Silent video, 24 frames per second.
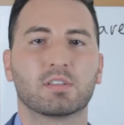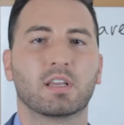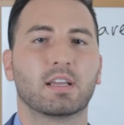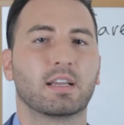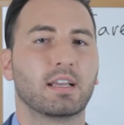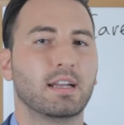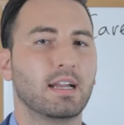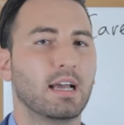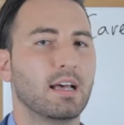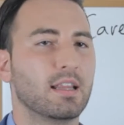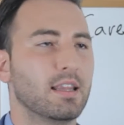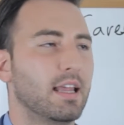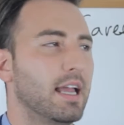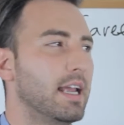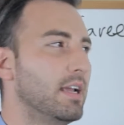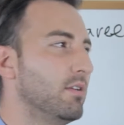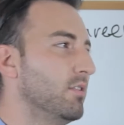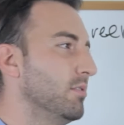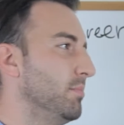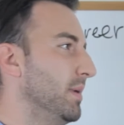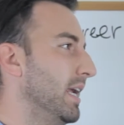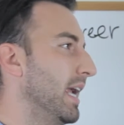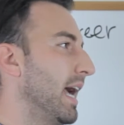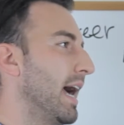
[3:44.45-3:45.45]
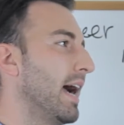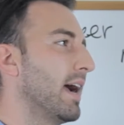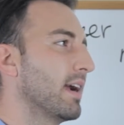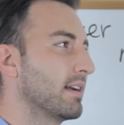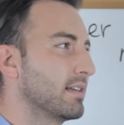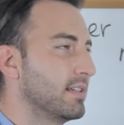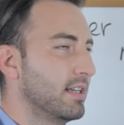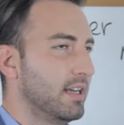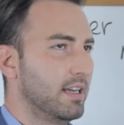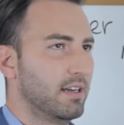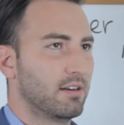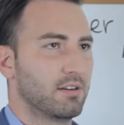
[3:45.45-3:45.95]
Like in LA it would be
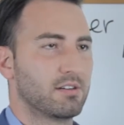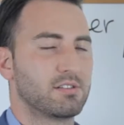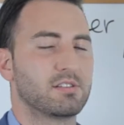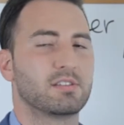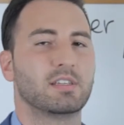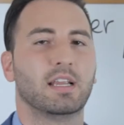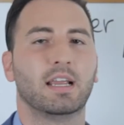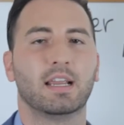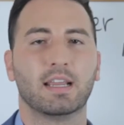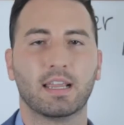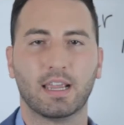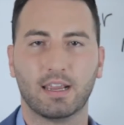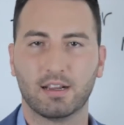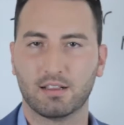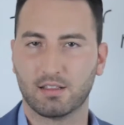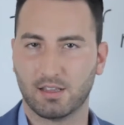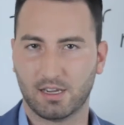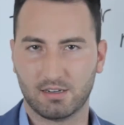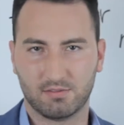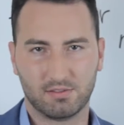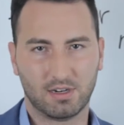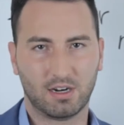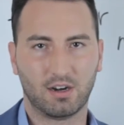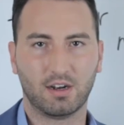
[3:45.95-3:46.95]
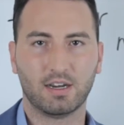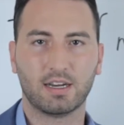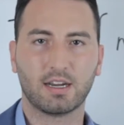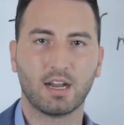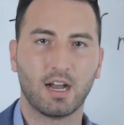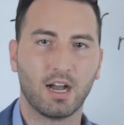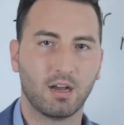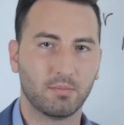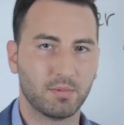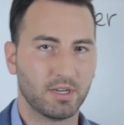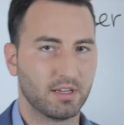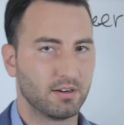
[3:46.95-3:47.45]
acting or singing, like very
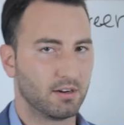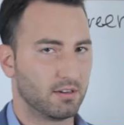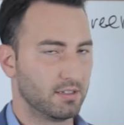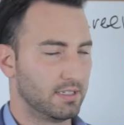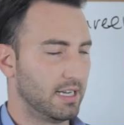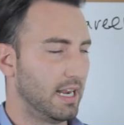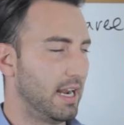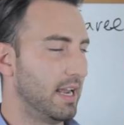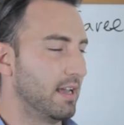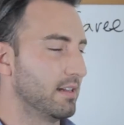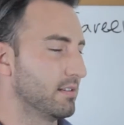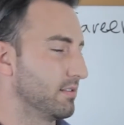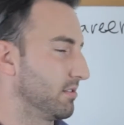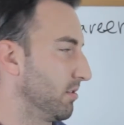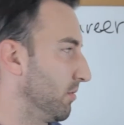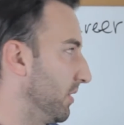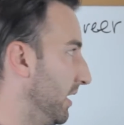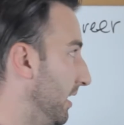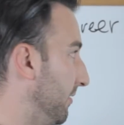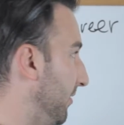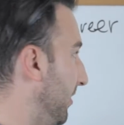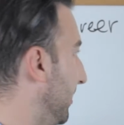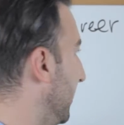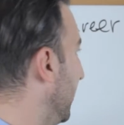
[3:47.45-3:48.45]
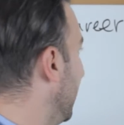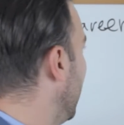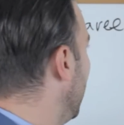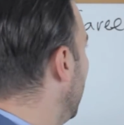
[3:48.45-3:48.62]
common, or dance or whatever.